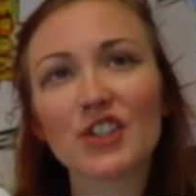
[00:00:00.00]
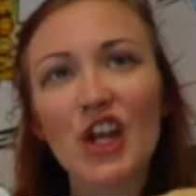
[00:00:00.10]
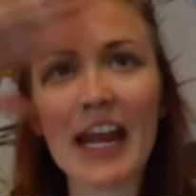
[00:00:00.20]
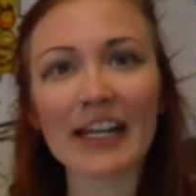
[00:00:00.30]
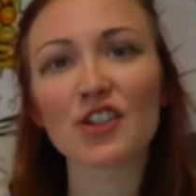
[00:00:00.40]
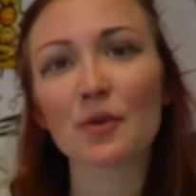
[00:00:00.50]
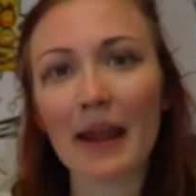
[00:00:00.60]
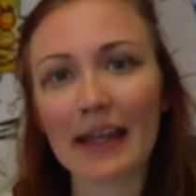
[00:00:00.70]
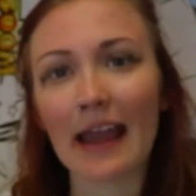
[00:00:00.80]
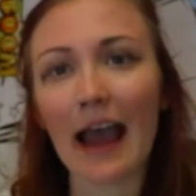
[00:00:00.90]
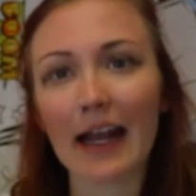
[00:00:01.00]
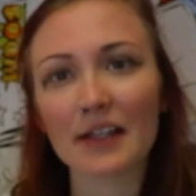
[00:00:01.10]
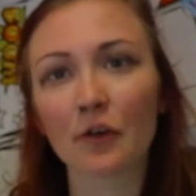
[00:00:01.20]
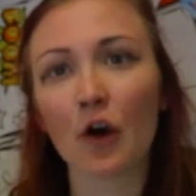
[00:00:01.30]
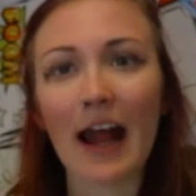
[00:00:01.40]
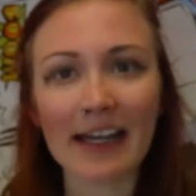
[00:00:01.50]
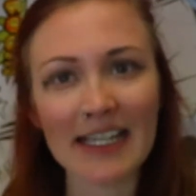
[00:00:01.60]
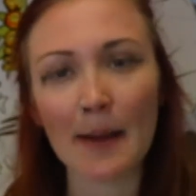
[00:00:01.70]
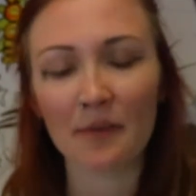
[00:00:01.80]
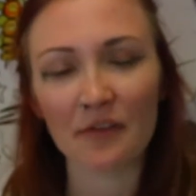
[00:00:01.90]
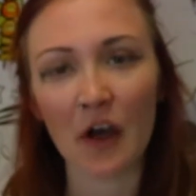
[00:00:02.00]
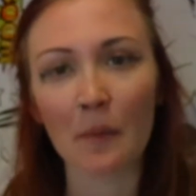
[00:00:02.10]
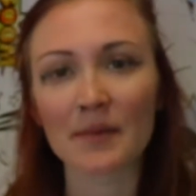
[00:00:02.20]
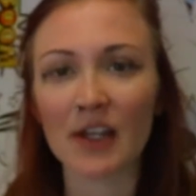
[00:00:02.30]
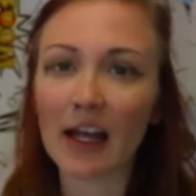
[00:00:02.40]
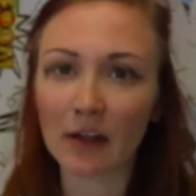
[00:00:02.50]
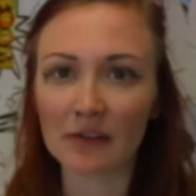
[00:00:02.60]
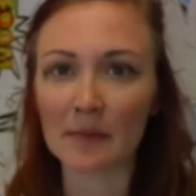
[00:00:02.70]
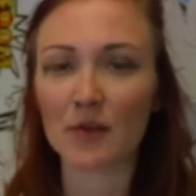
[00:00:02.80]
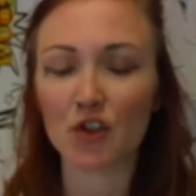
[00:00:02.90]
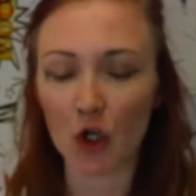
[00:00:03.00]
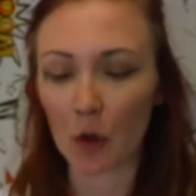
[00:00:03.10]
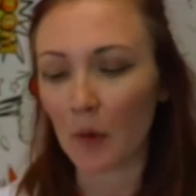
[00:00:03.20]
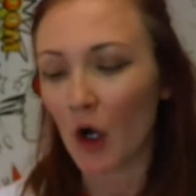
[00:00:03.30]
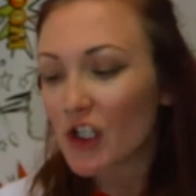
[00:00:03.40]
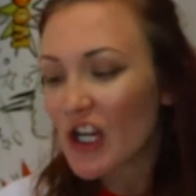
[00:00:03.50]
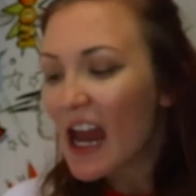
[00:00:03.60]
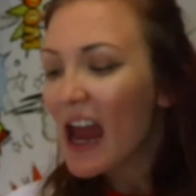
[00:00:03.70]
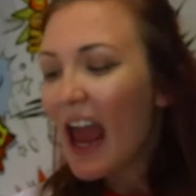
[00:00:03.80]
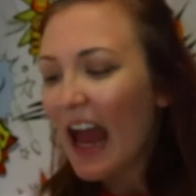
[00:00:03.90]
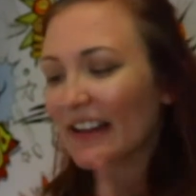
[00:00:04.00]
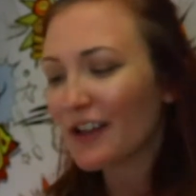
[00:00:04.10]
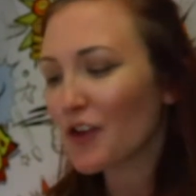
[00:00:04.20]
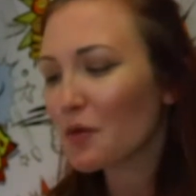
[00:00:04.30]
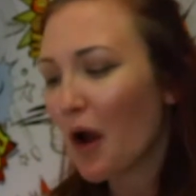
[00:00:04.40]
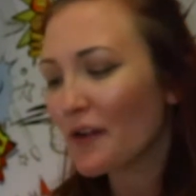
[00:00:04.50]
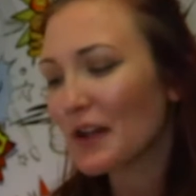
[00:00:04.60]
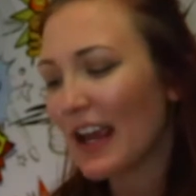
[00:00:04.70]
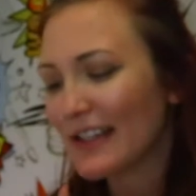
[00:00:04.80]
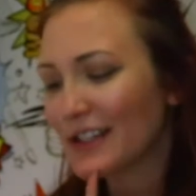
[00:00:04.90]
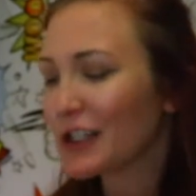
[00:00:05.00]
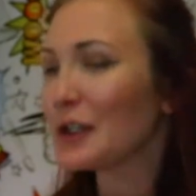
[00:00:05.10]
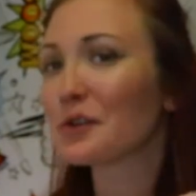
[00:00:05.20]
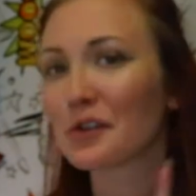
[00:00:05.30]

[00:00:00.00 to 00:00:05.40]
change the way he acts for any type of film, so I love him so much. And the other one is Hugh